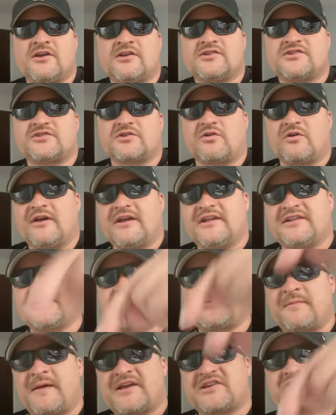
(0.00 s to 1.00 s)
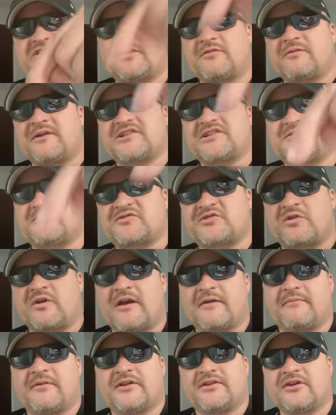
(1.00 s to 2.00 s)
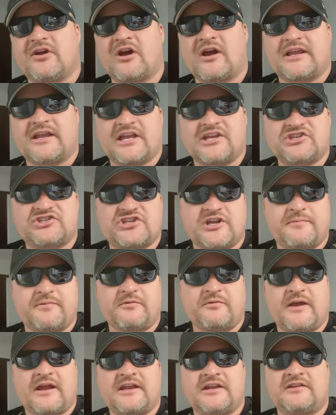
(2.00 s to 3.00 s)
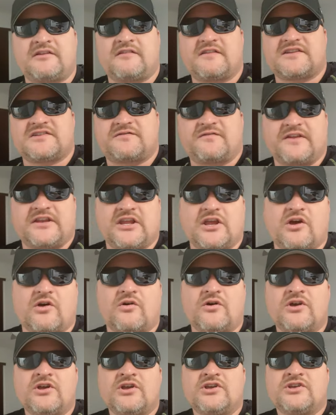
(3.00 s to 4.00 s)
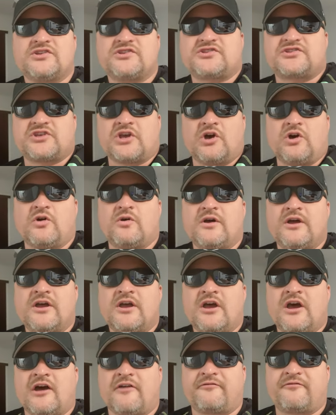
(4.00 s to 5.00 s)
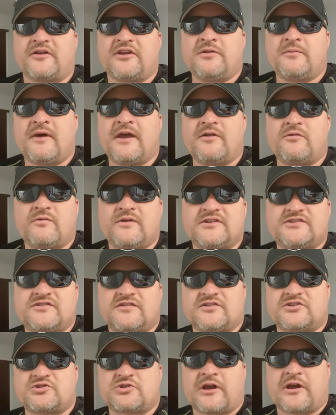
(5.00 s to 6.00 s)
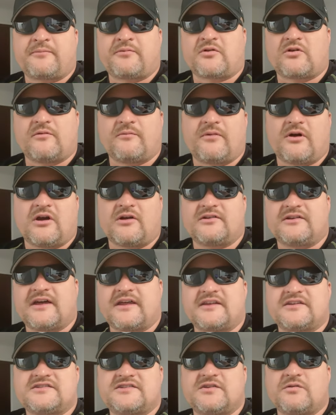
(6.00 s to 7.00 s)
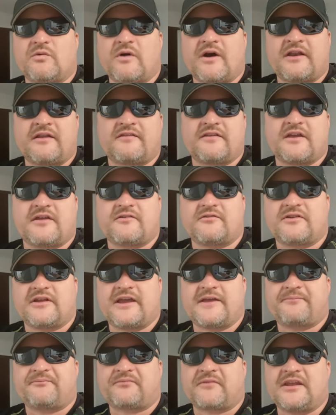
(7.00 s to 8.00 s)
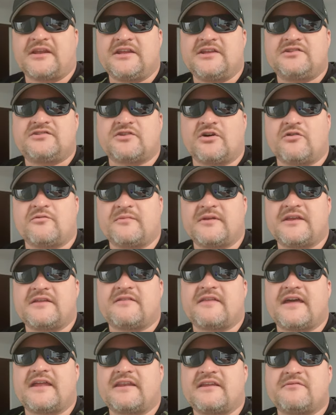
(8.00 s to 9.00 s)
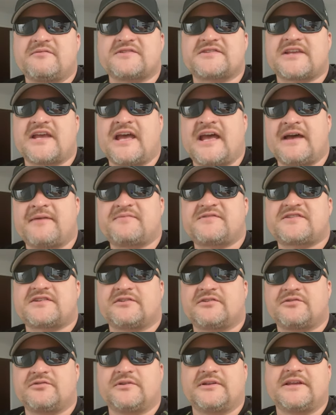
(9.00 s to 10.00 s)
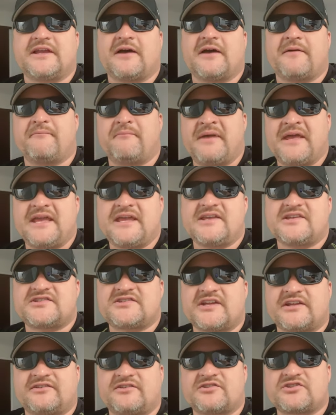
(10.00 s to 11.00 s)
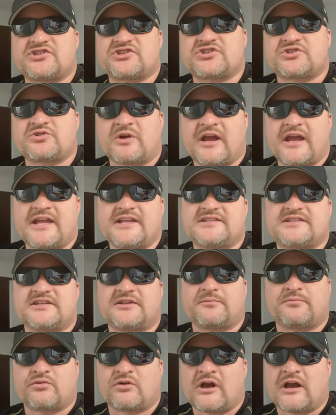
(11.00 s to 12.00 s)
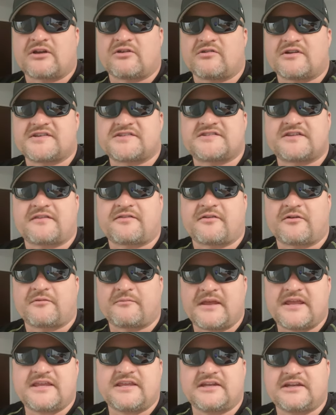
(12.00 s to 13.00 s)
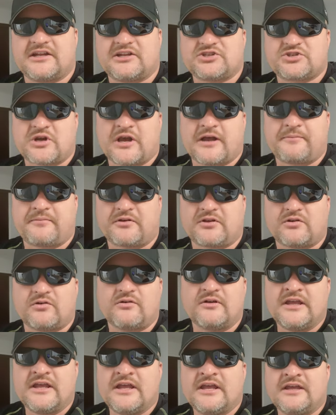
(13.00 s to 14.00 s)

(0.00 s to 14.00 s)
So go ahead and smash that red subscribe button. All right, guys, jumping right into this video. So a friend of mine went to the tropical bar down in Tijuana the other day, and he told me that he was absolutely amazed at the strides and the progress that they're making at tropical.